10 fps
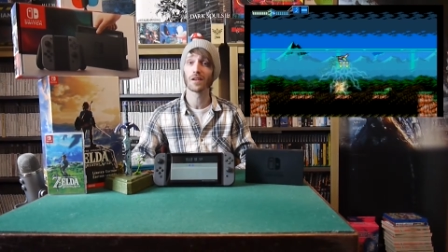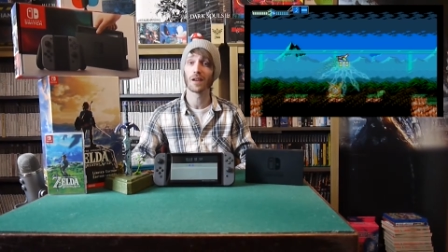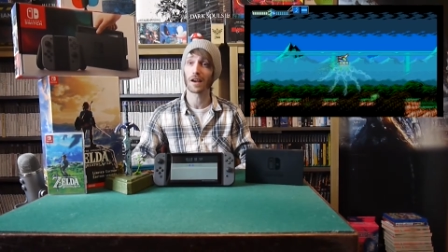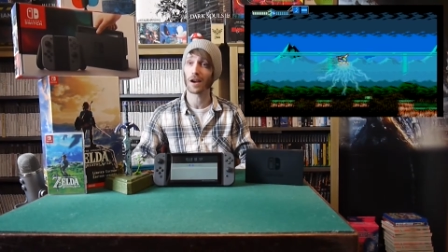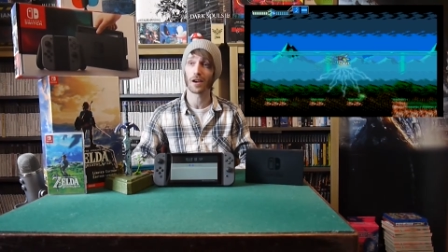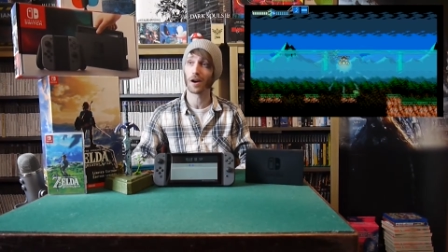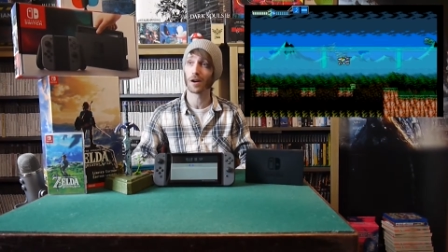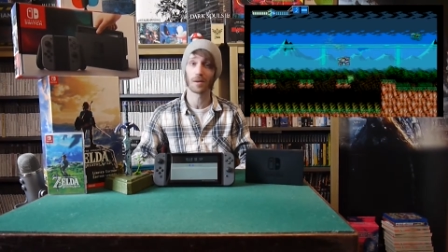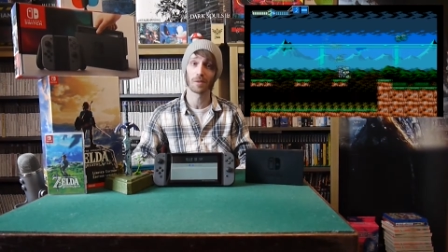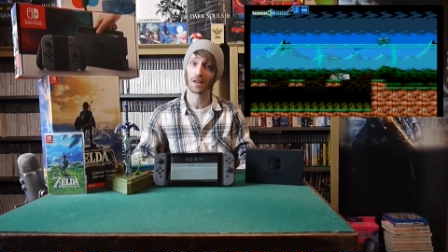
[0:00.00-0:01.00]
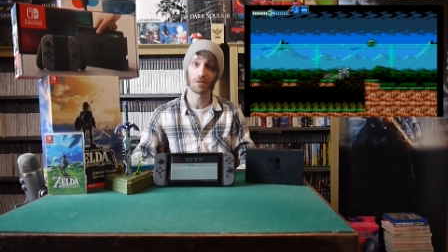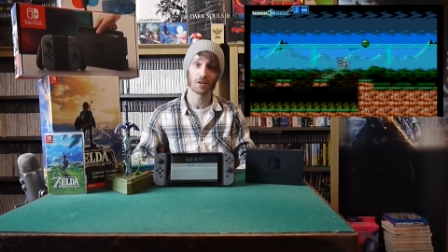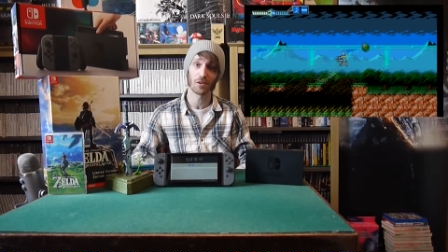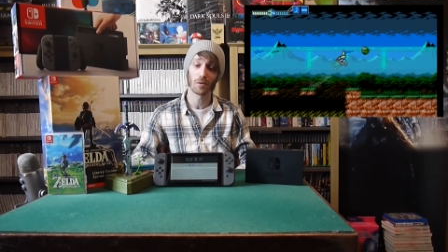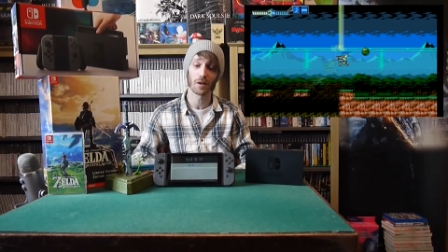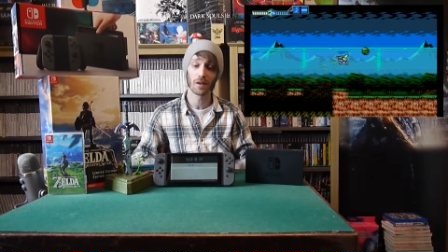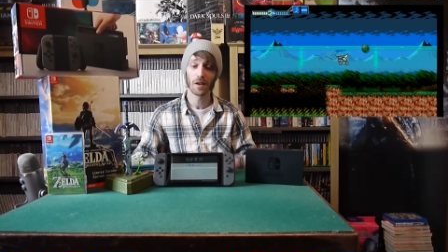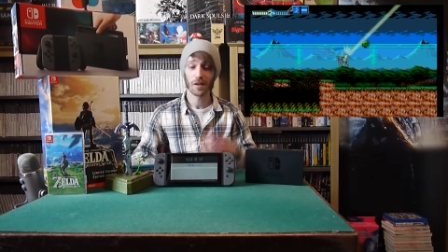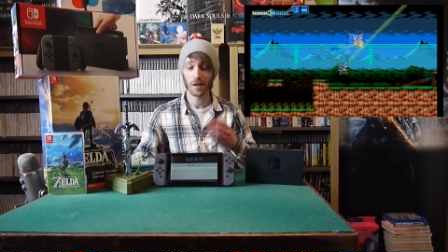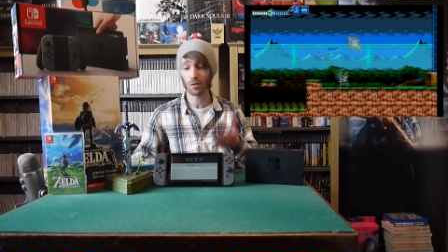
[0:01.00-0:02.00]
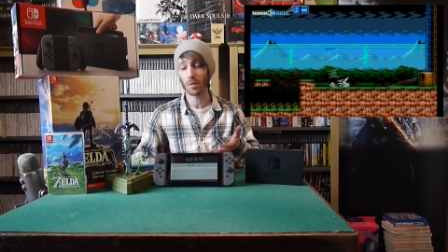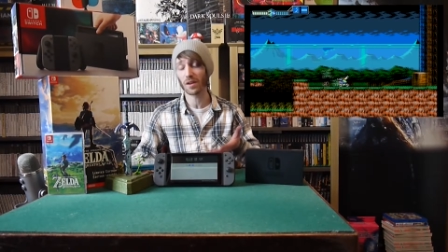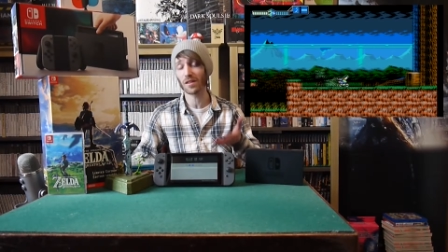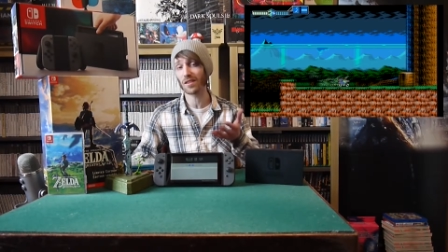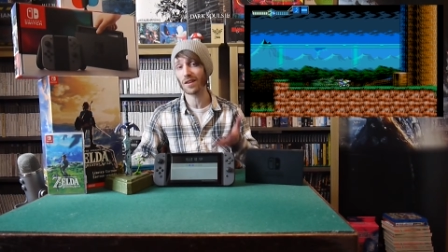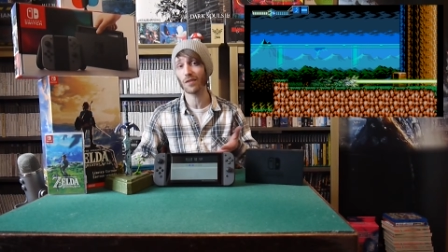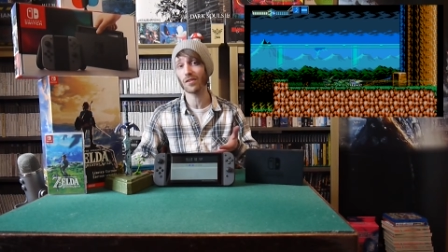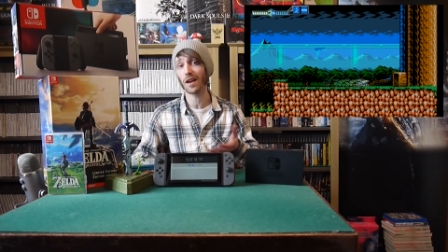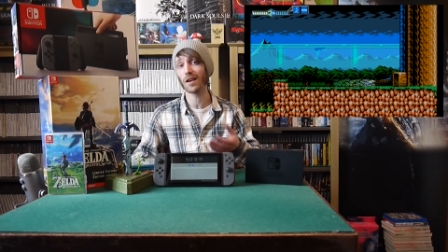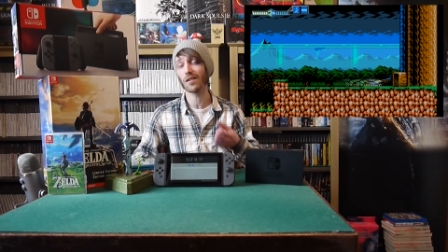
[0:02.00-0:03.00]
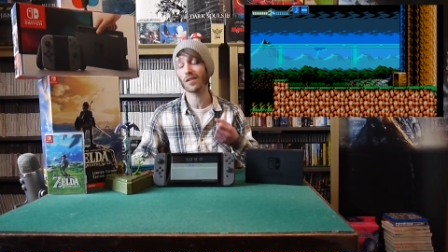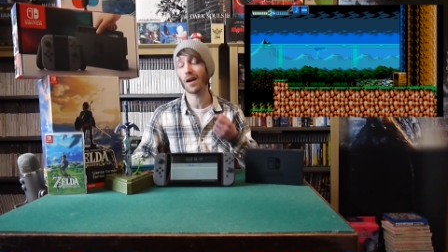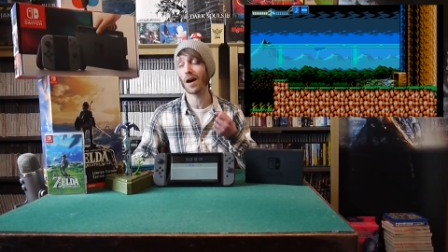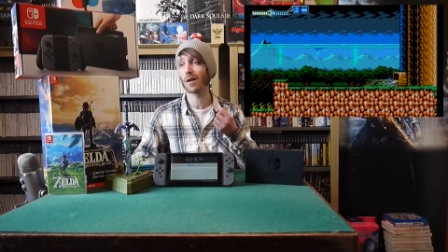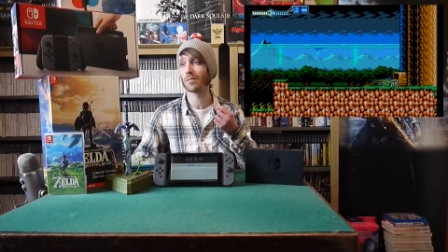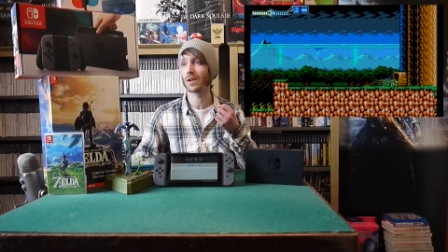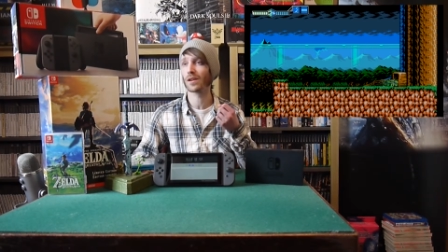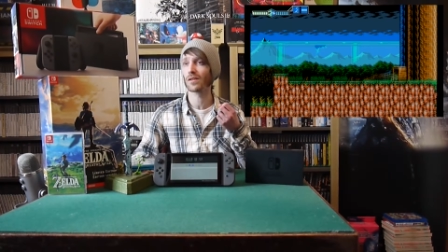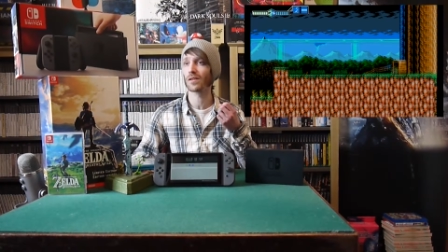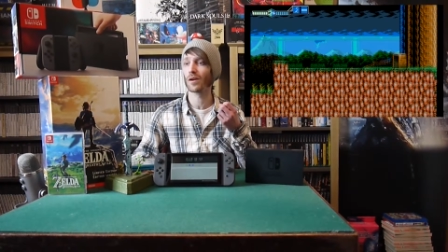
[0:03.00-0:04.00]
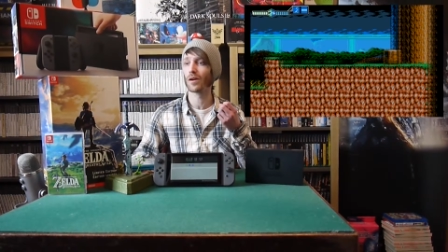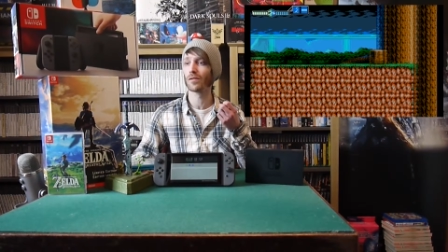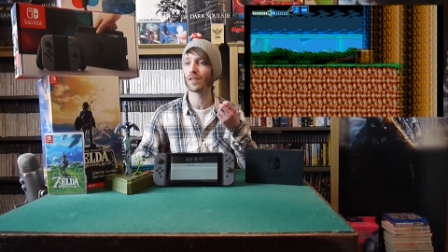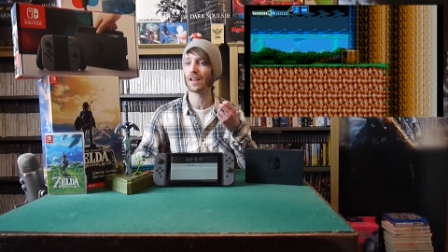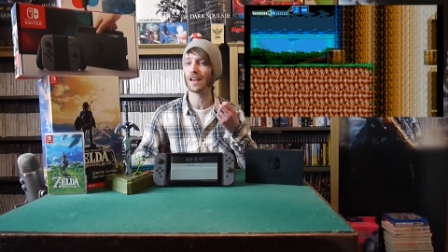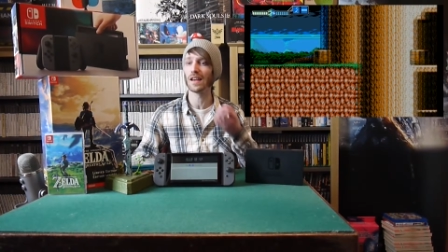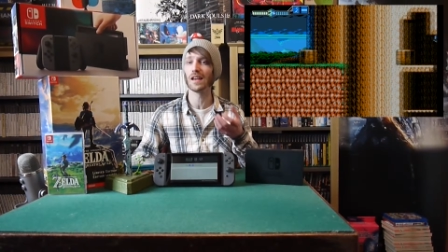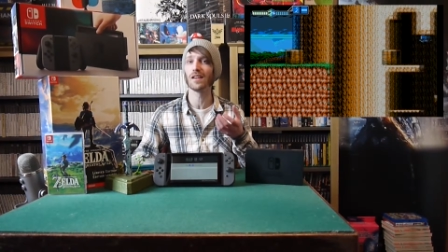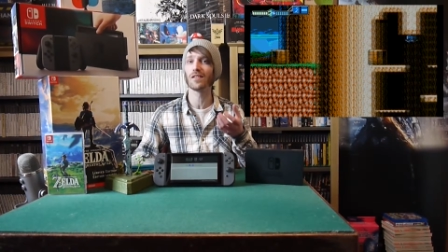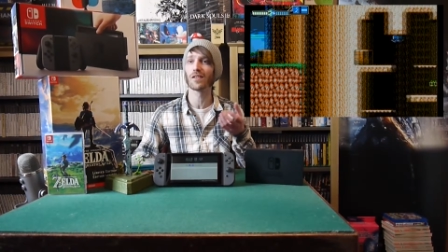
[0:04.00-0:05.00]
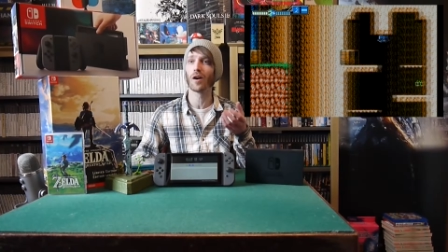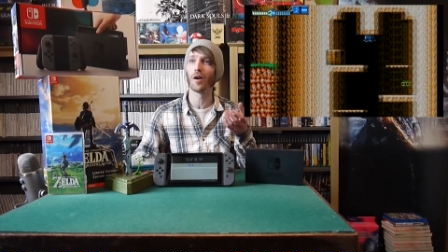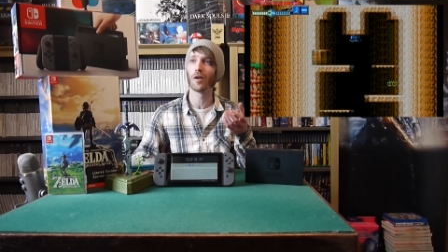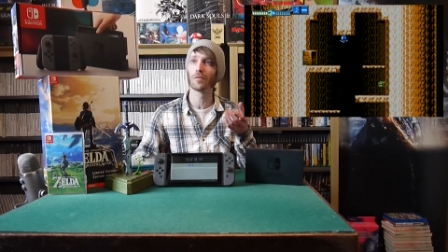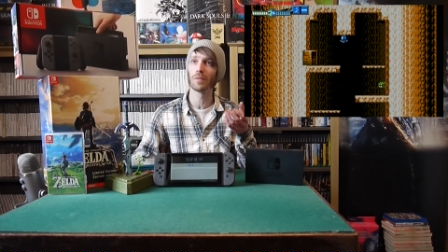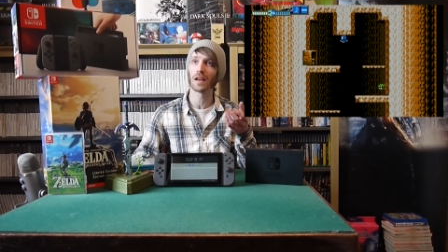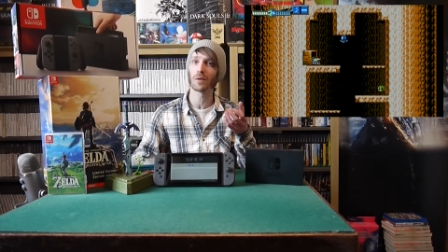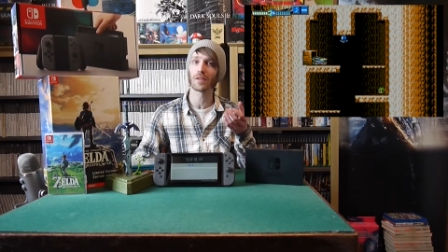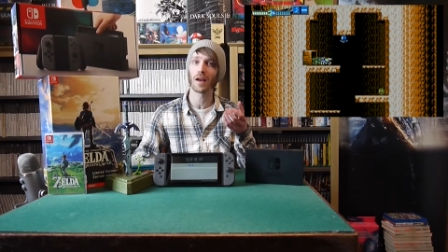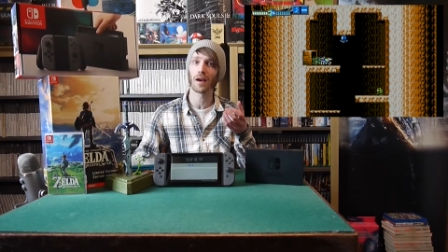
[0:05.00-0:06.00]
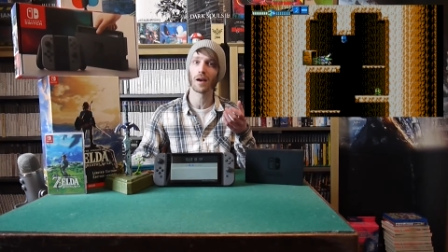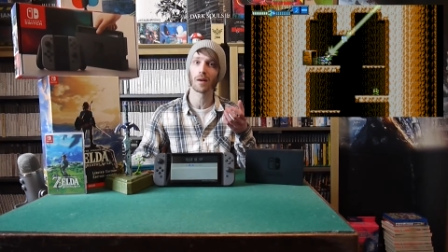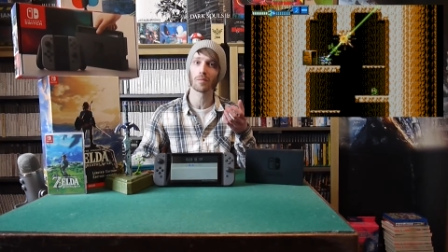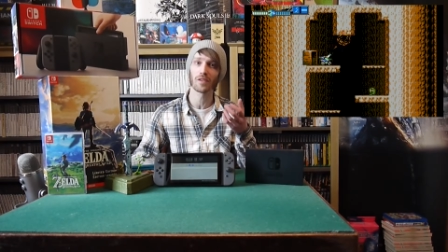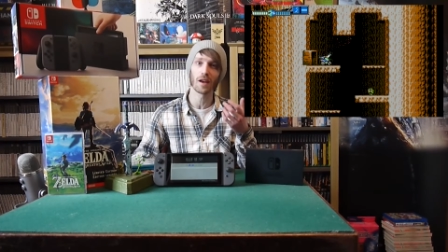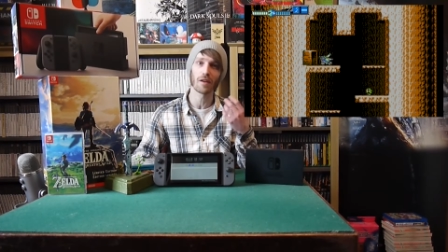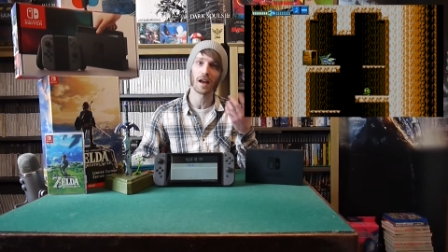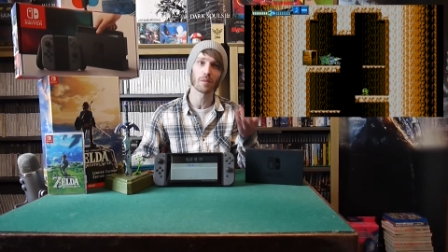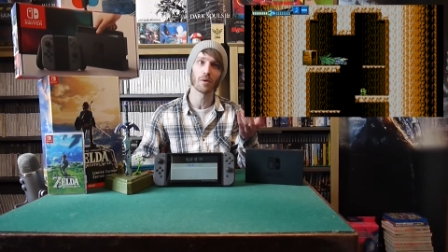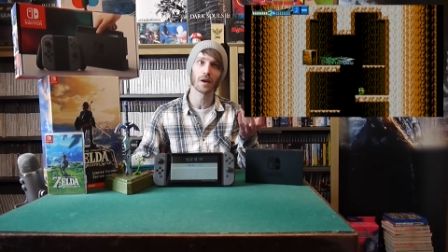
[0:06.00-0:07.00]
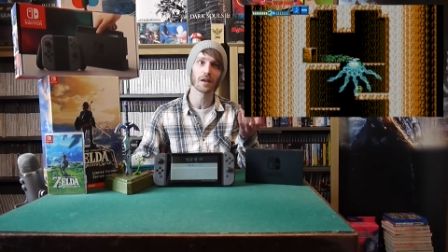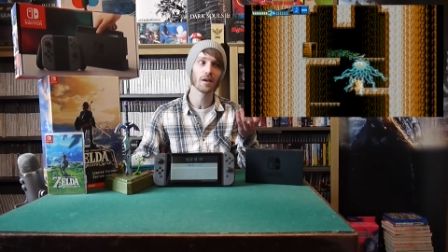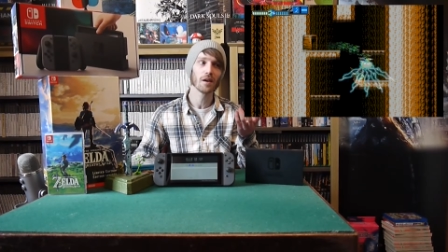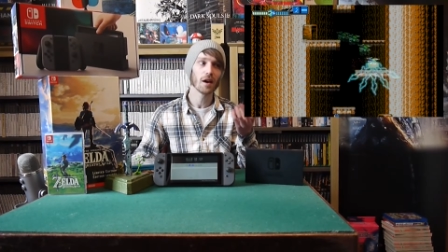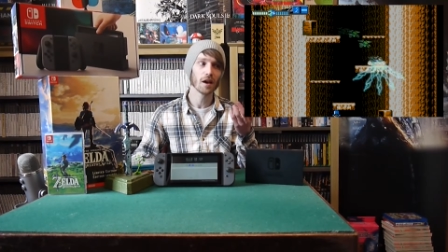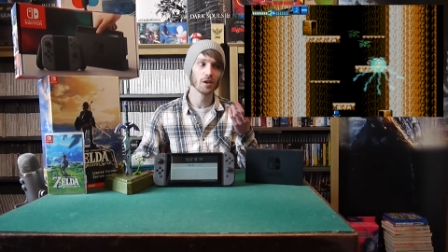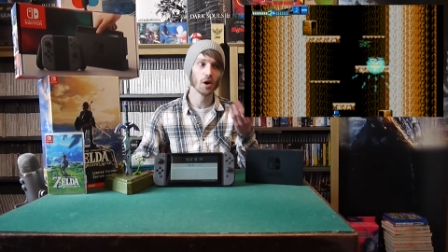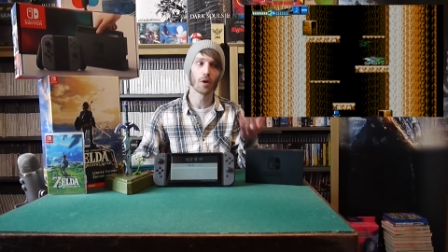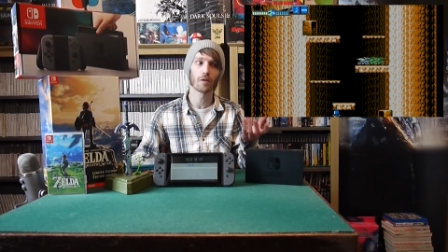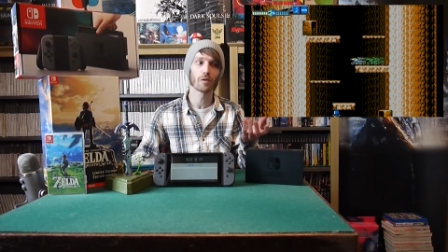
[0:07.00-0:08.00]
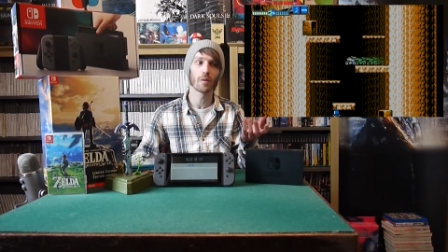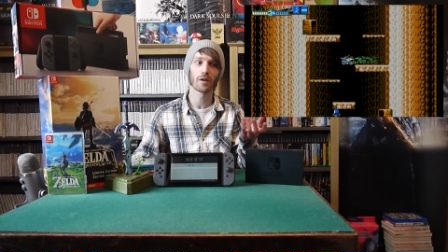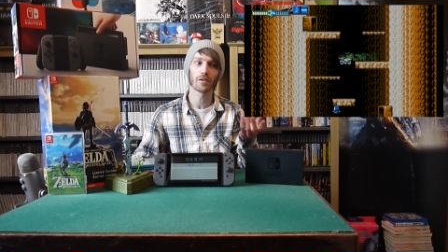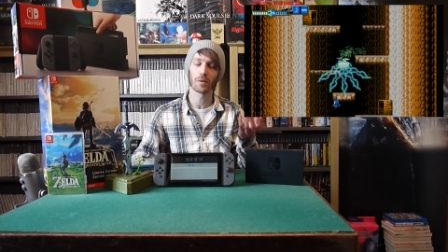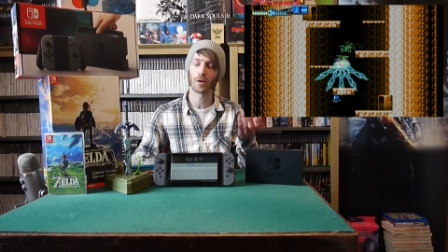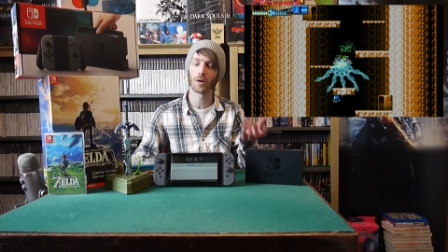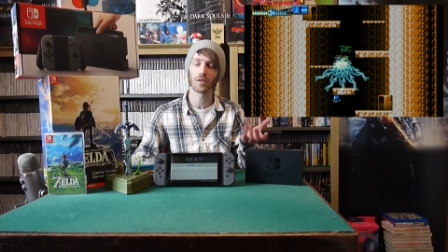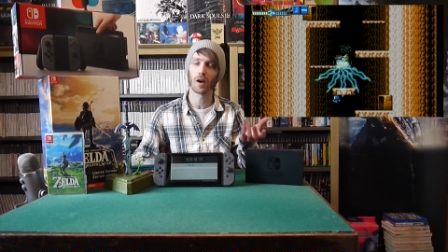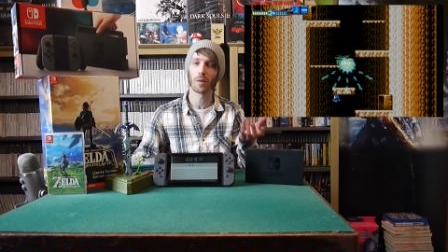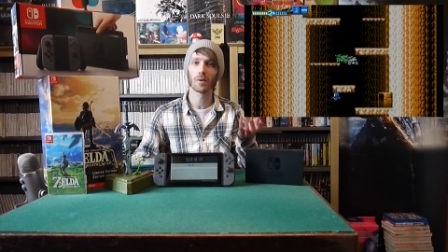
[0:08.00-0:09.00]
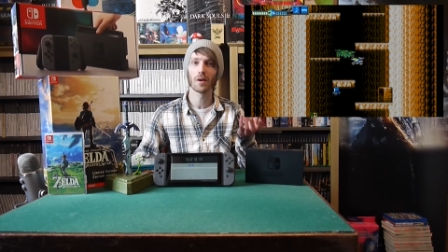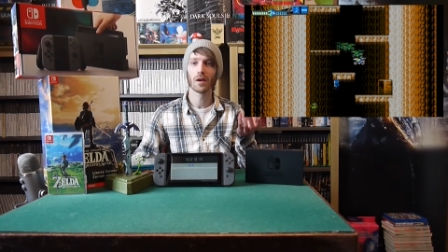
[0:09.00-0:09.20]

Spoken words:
Like, I can't complete the original one. This one, because of save states, because of the ease of being able to save at any point and knowing for a while something cocks up,